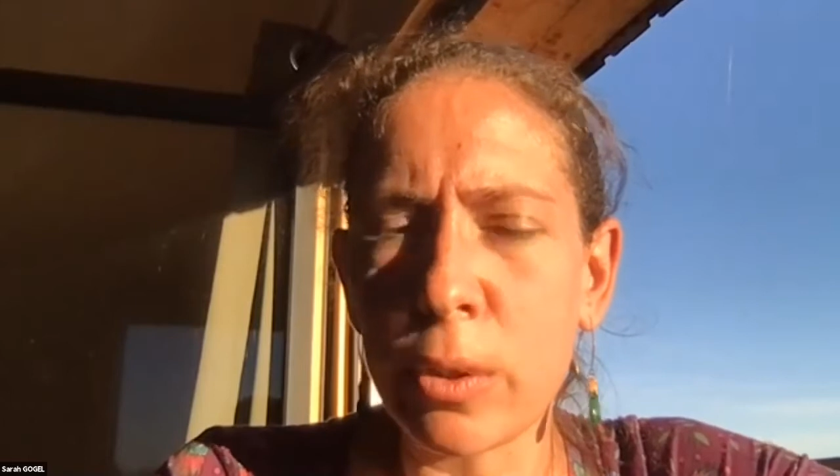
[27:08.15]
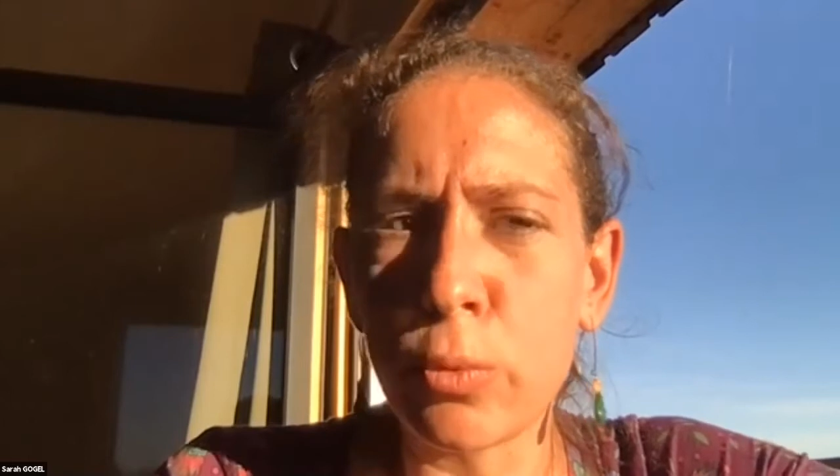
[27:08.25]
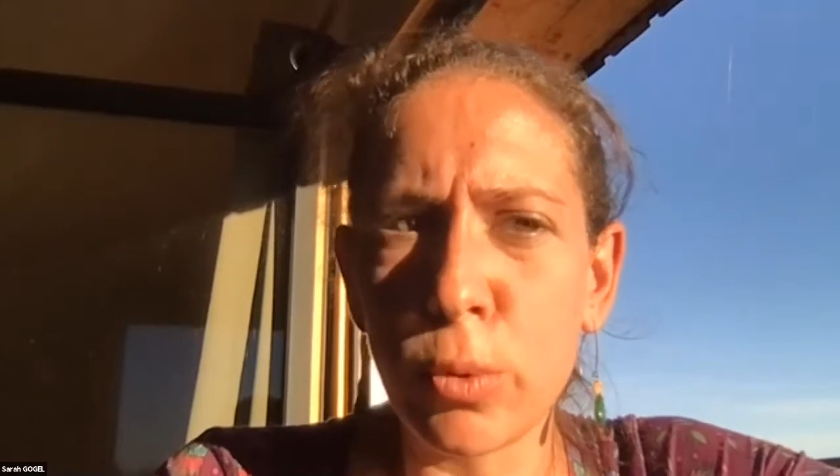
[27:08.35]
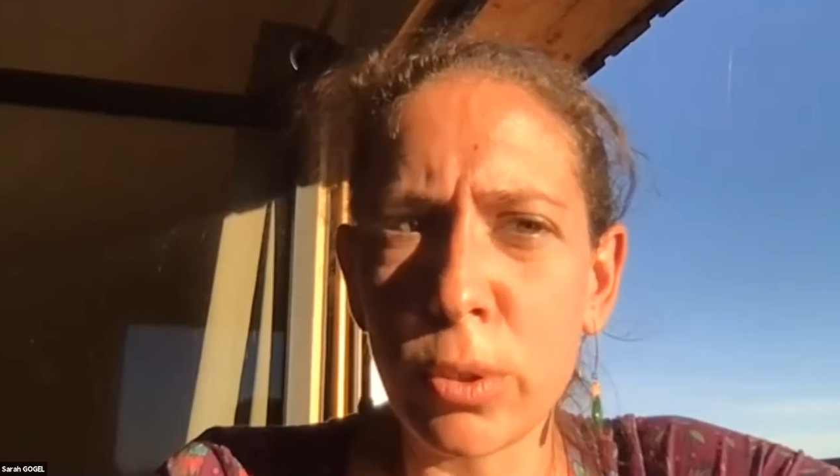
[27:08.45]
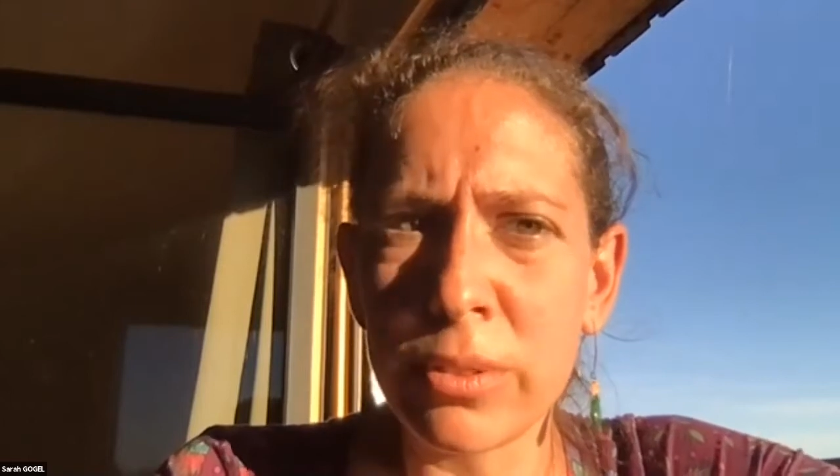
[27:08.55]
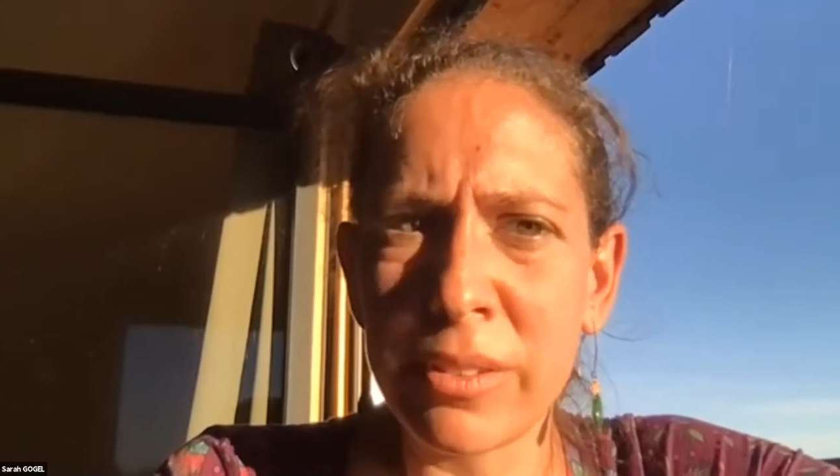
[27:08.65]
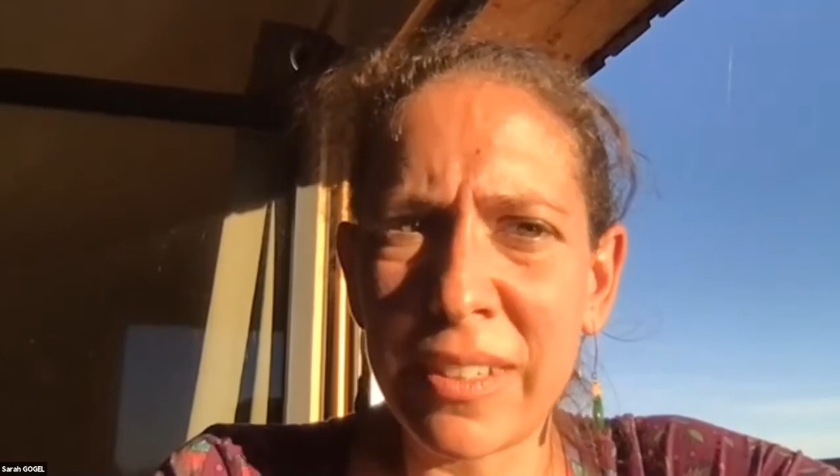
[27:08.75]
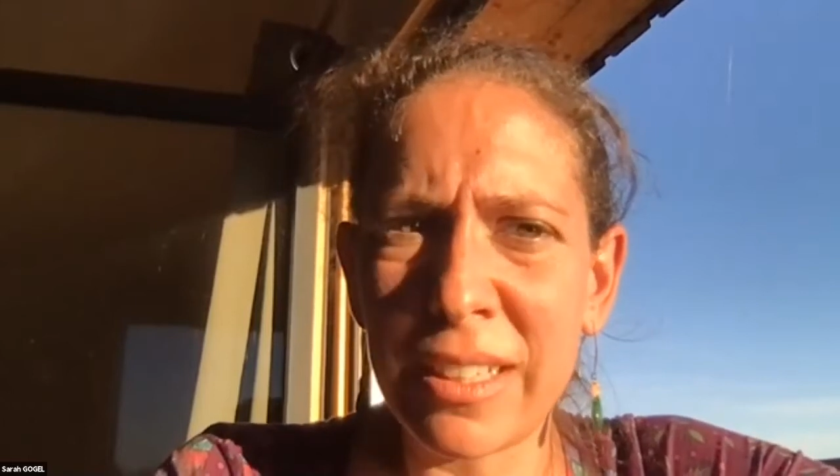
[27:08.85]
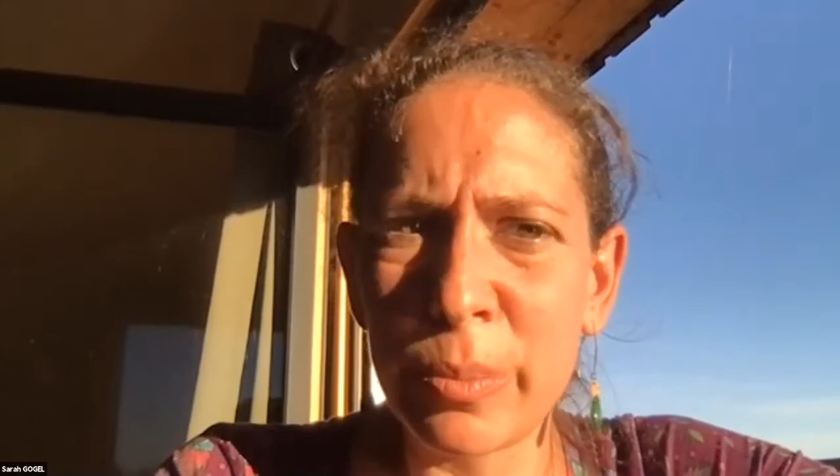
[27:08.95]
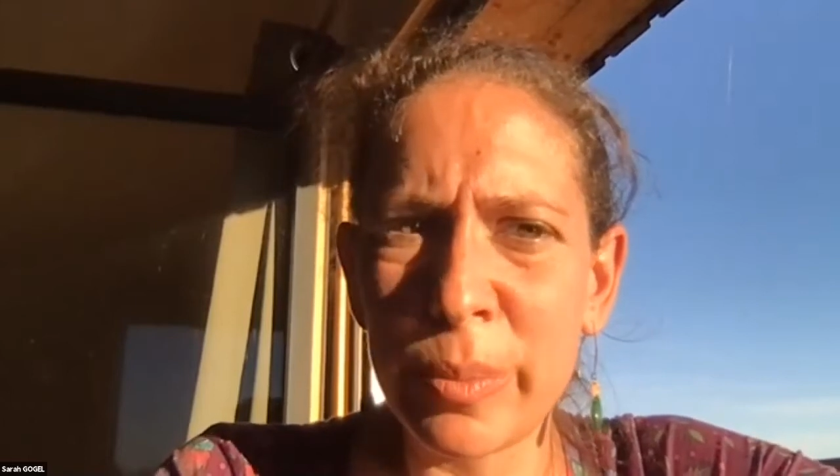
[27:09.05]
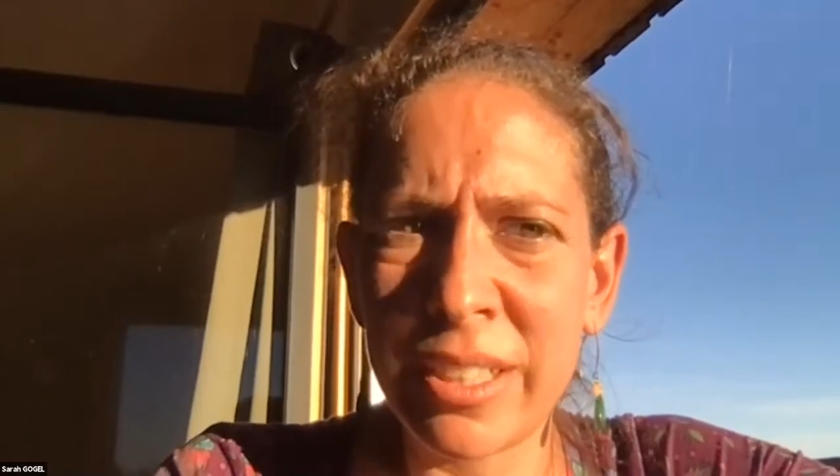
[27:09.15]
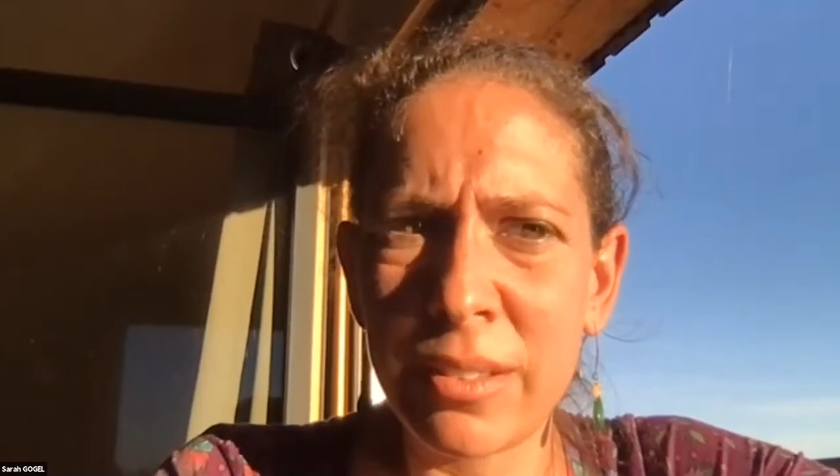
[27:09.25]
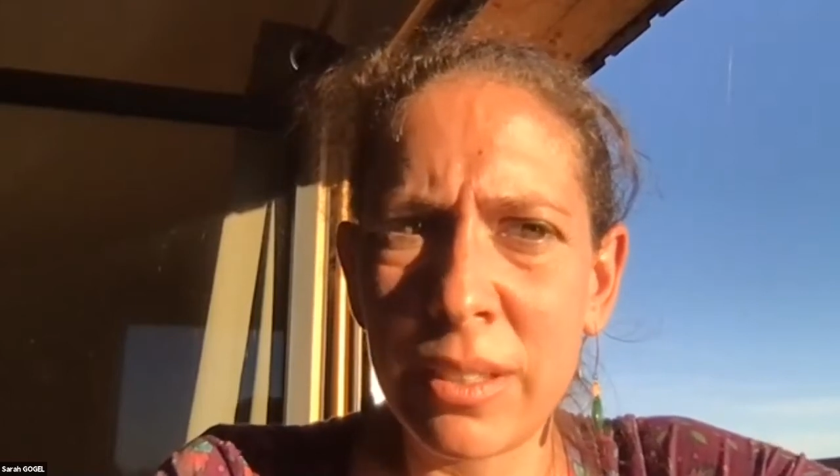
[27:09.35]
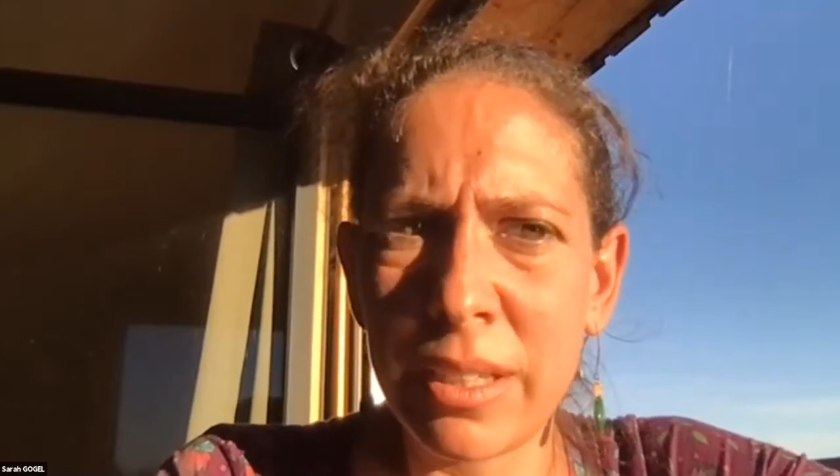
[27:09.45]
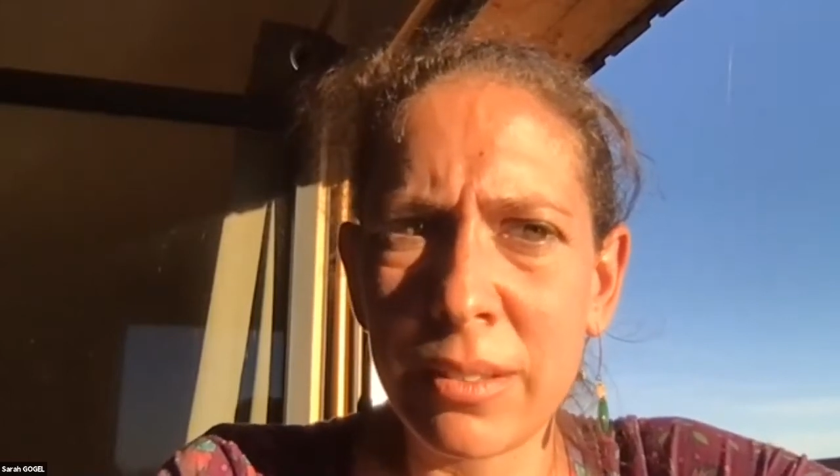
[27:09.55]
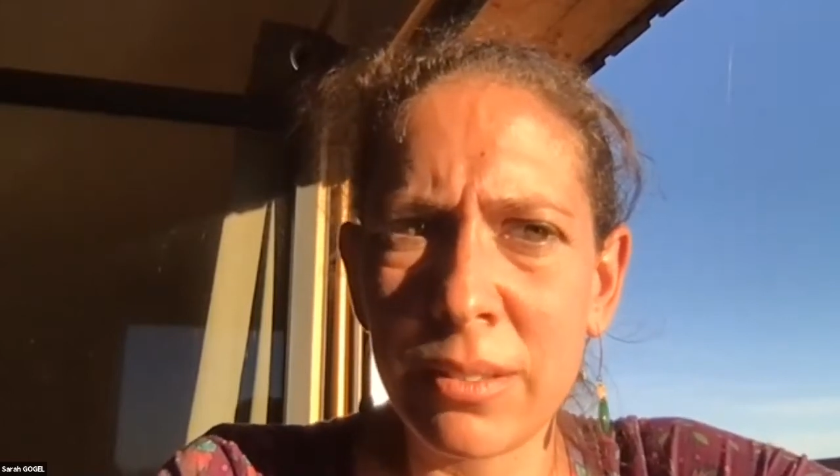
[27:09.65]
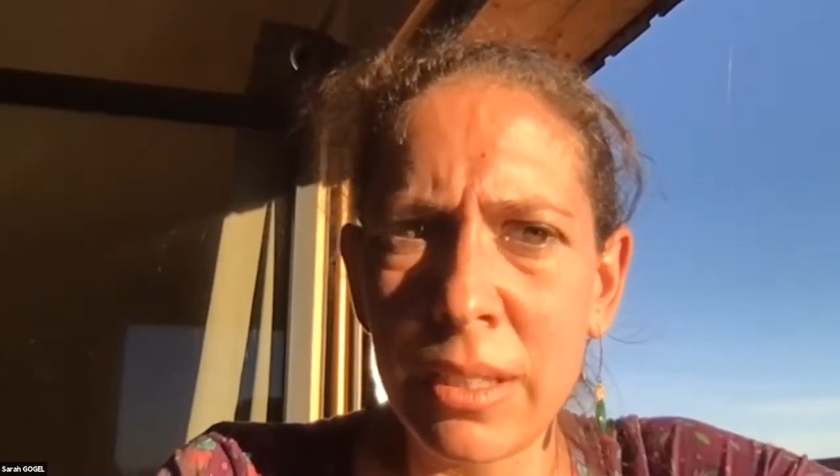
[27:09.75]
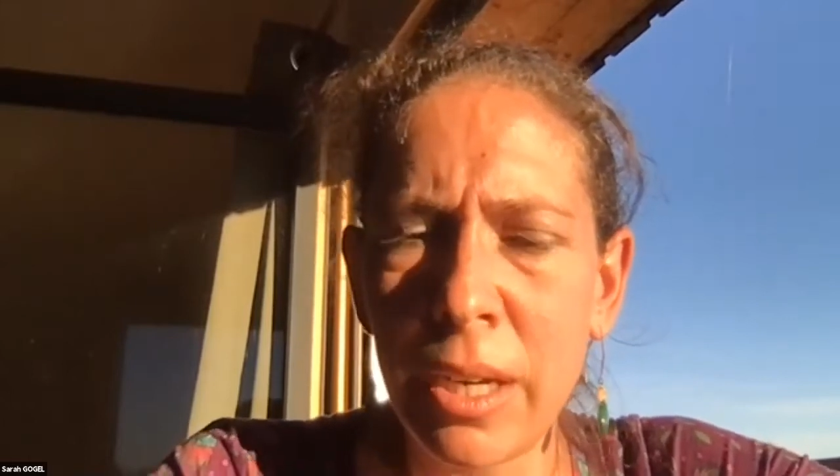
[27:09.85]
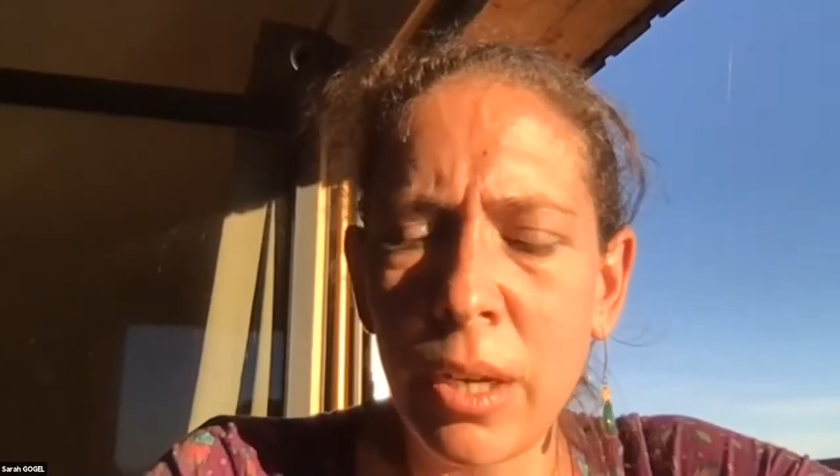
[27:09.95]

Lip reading: on rural development and